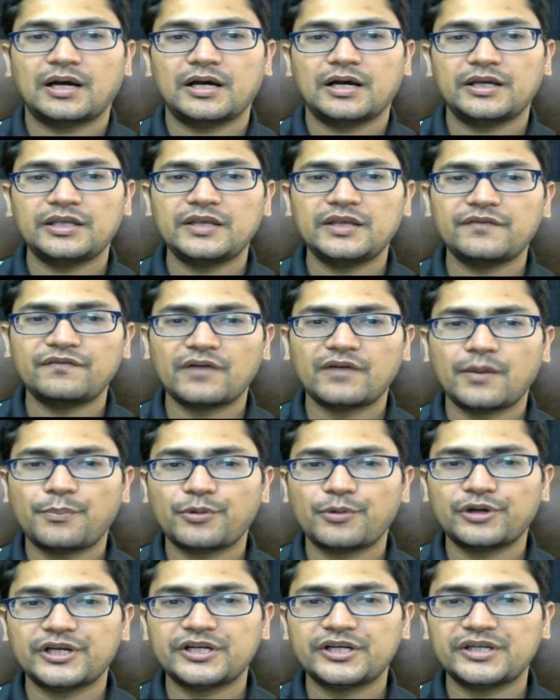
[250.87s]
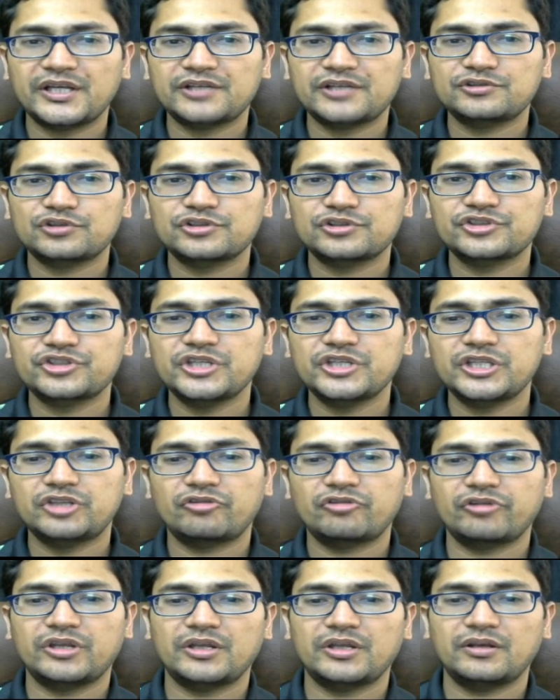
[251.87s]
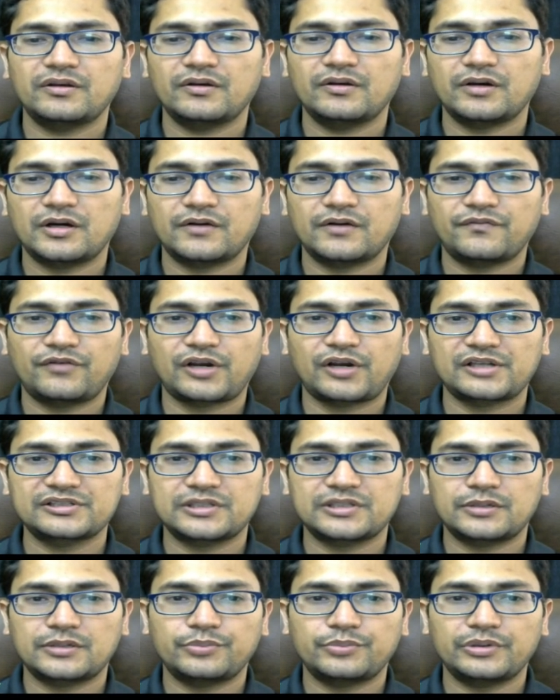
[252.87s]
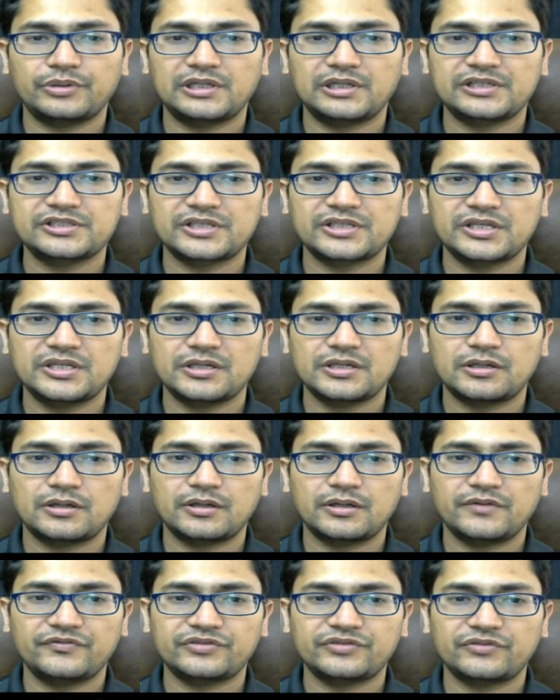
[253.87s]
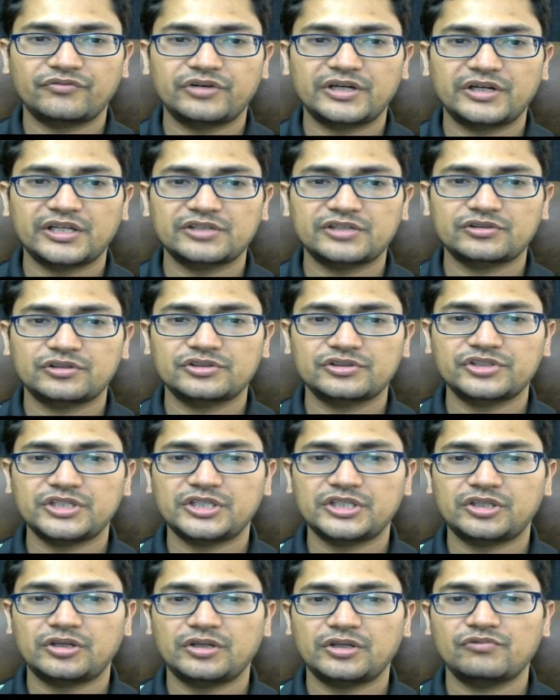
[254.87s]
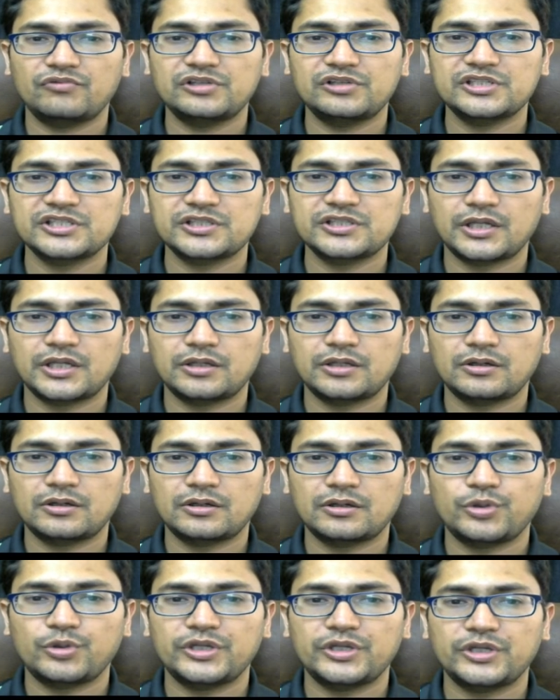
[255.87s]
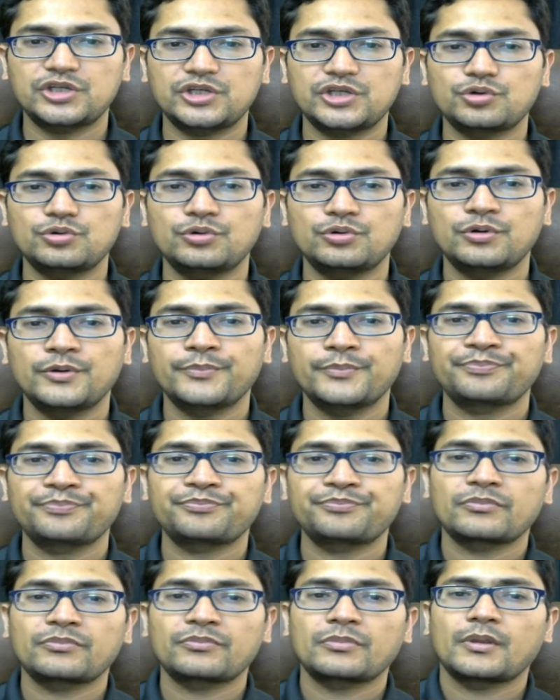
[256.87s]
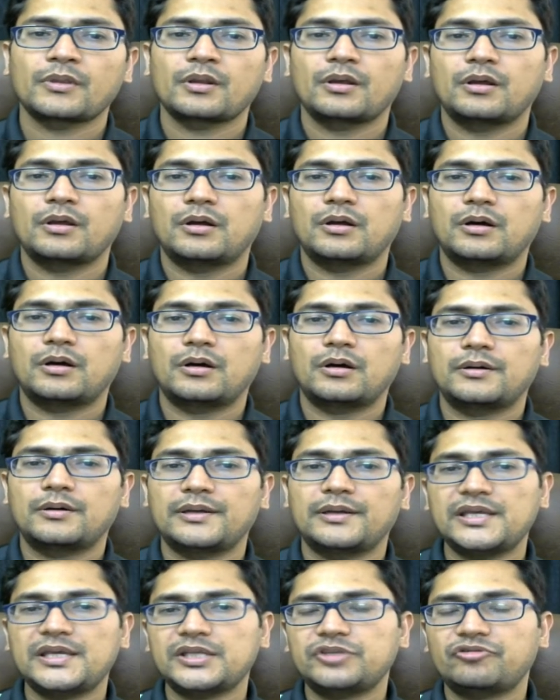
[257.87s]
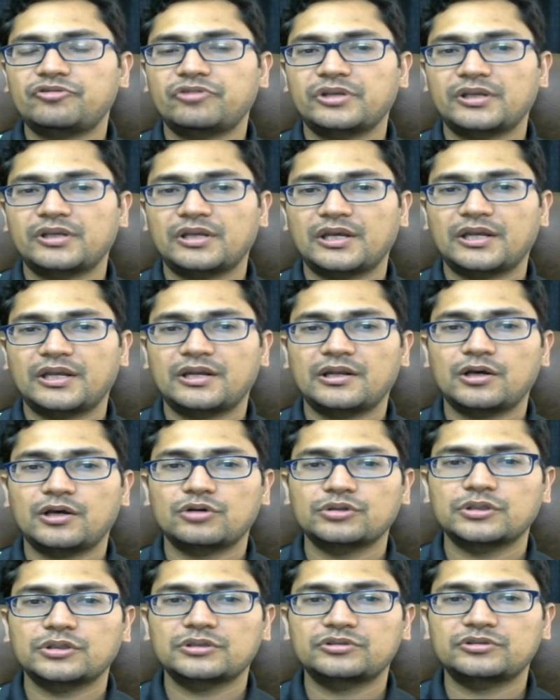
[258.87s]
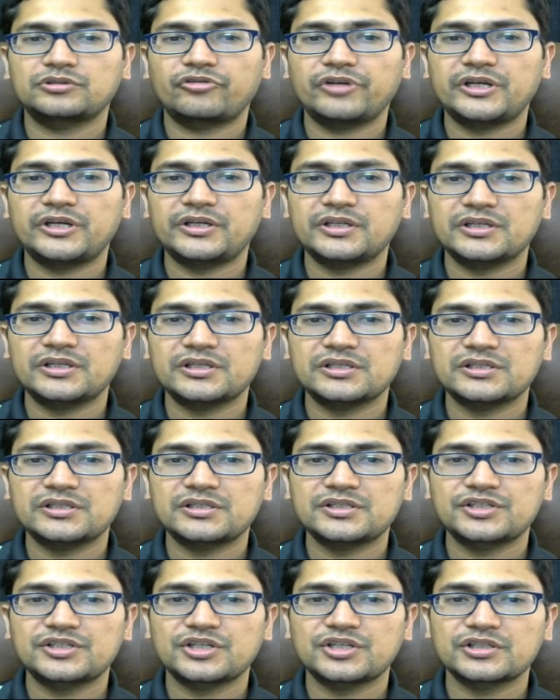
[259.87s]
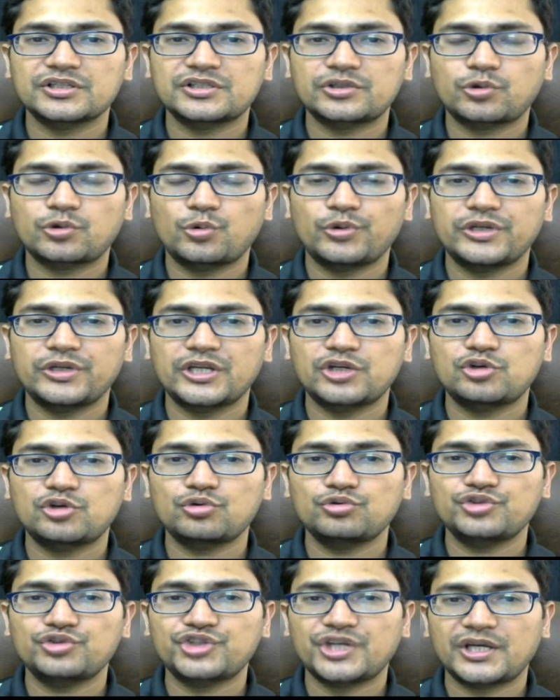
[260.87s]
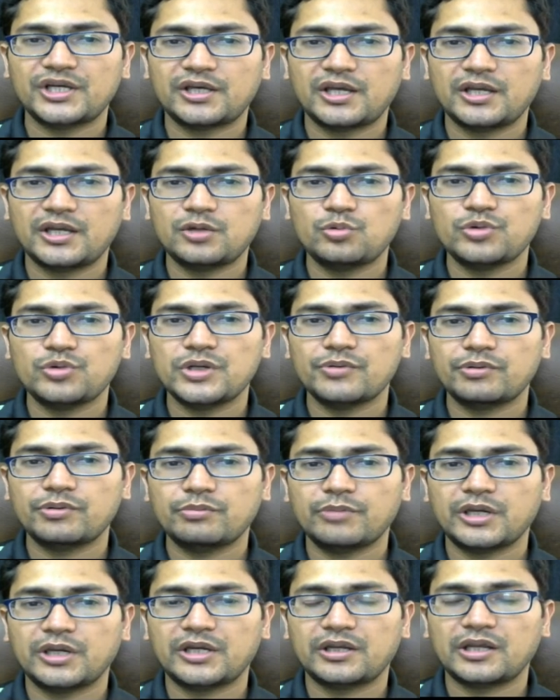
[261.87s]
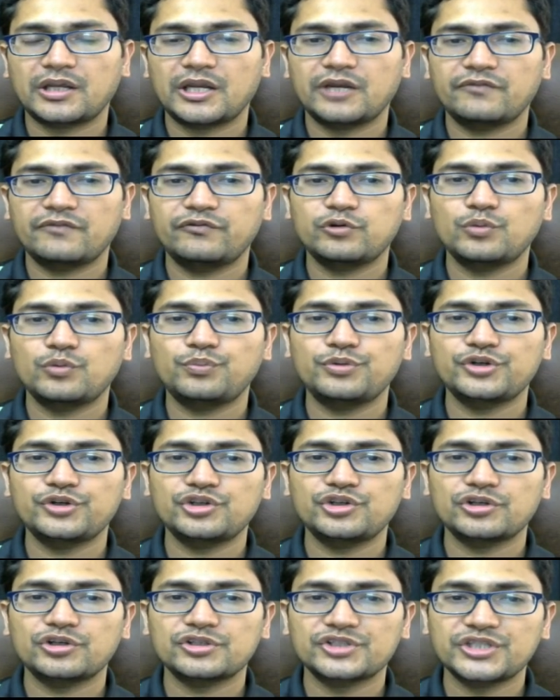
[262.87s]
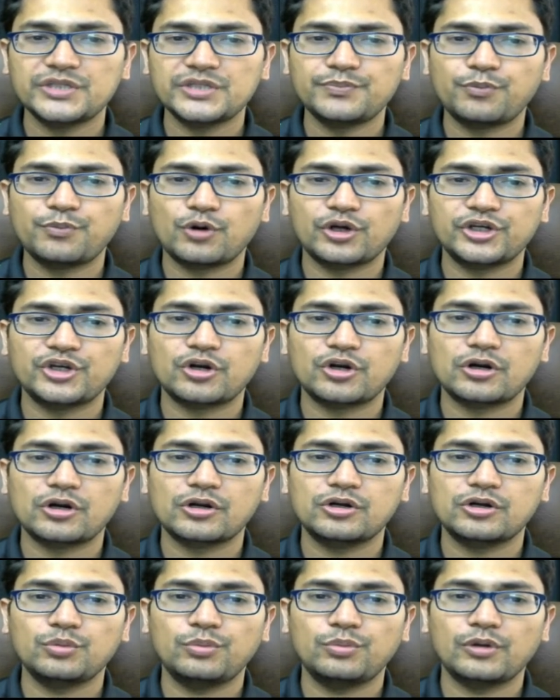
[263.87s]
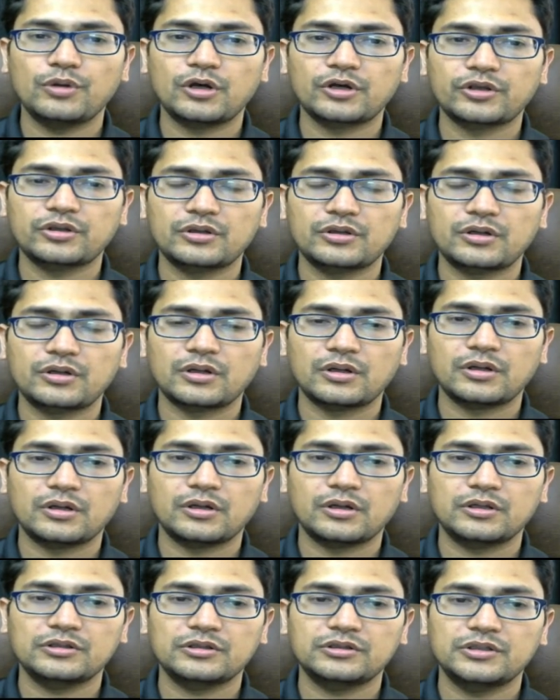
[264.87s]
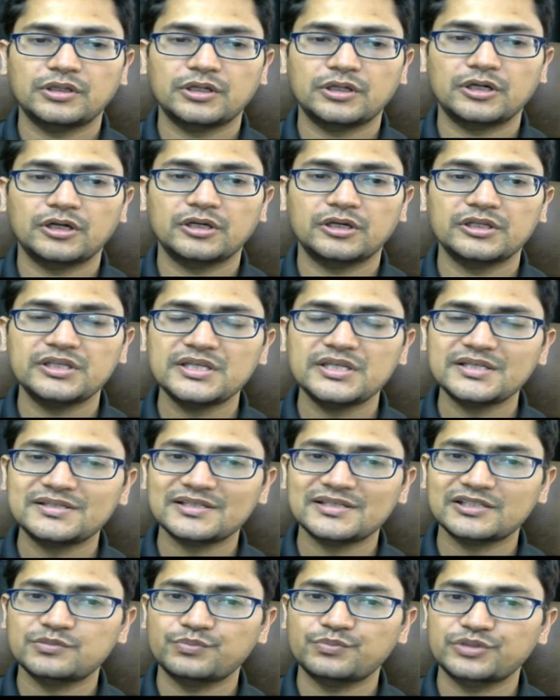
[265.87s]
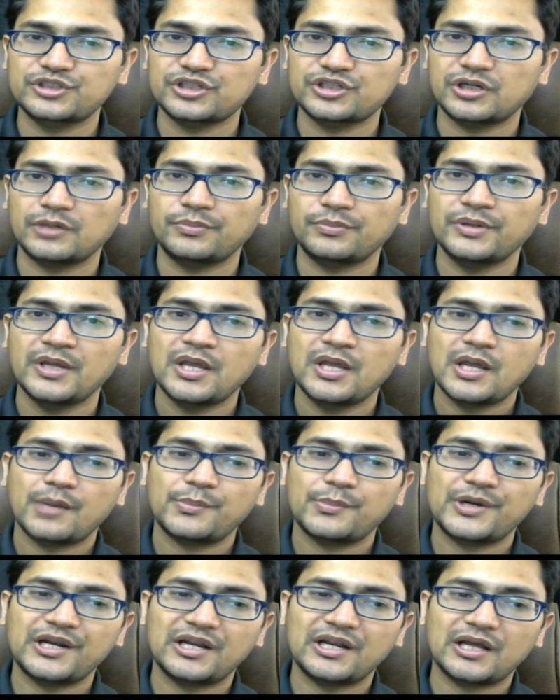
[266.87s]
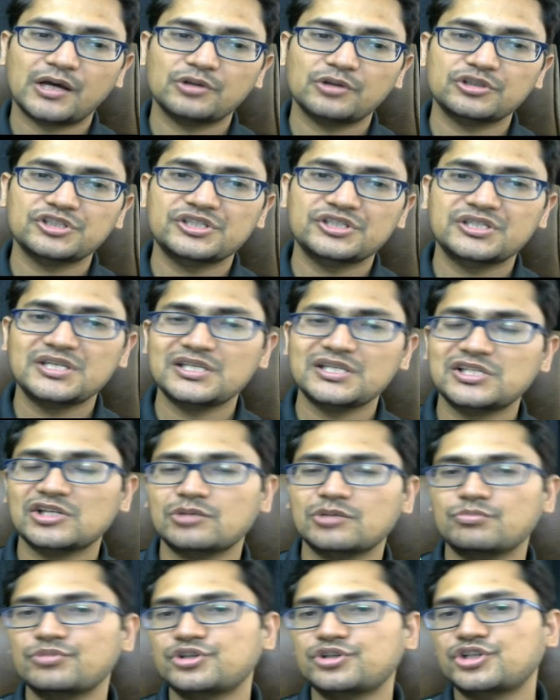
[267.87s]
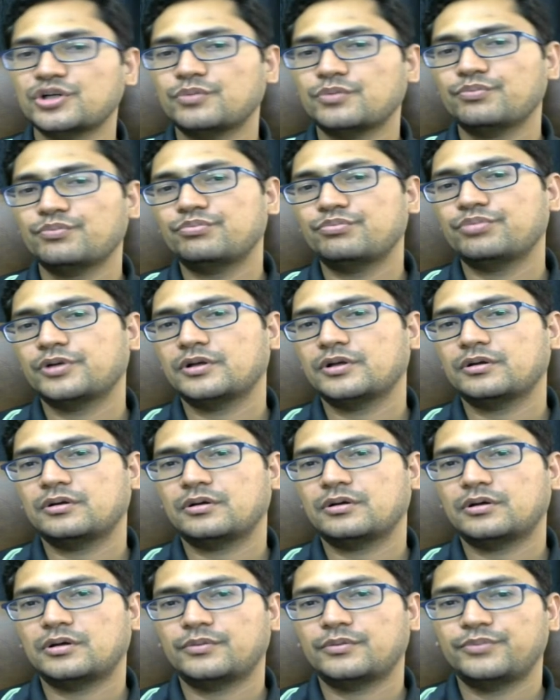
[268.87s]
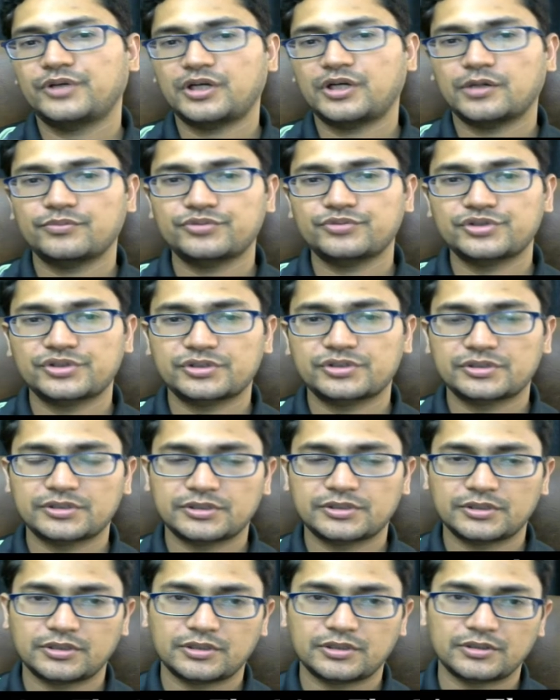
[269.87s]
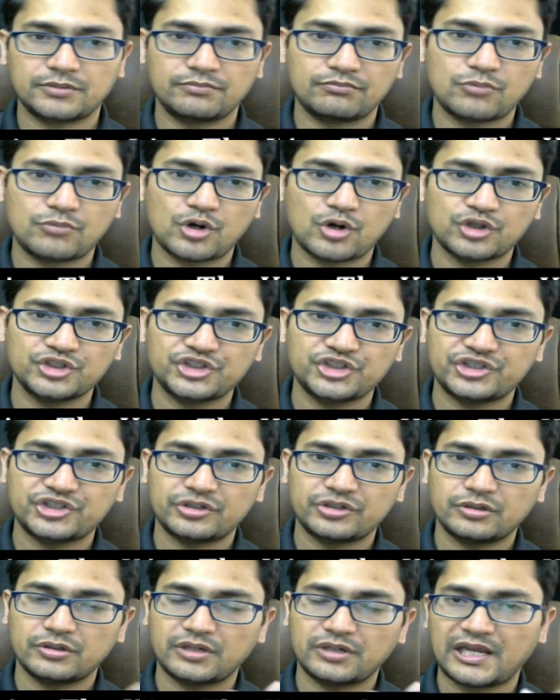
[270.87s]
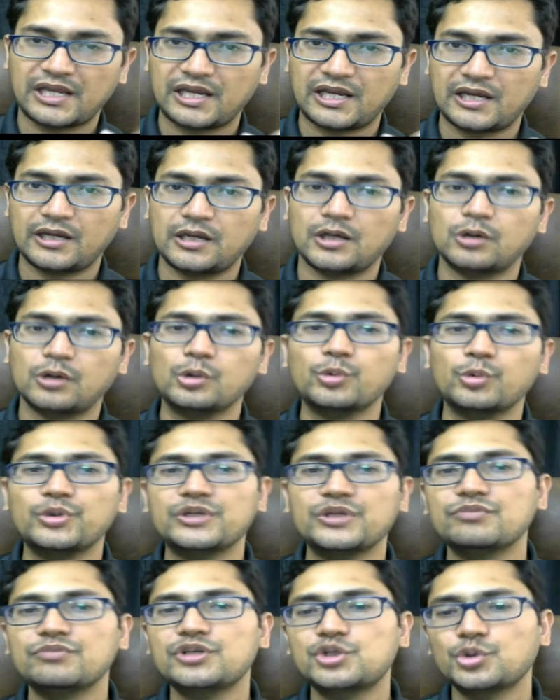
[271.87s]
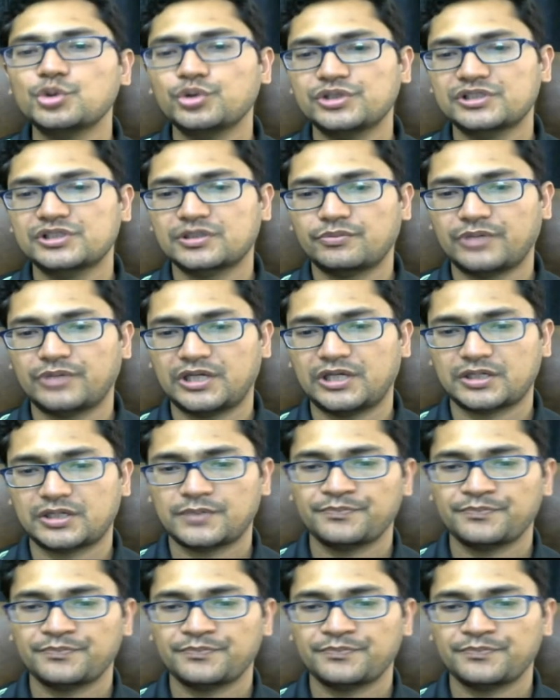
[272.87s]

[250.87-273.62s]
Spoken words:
if opponent takes on c3, for example, let's say here if someone takes on c3, we'll just take queen into a3, and now the threat is just queen a2 check and queen a1 mate. And if you push your c pawn in order to block the e6 bishop, but now the g7 bishop becomes monster, and now queen b2 is a mate.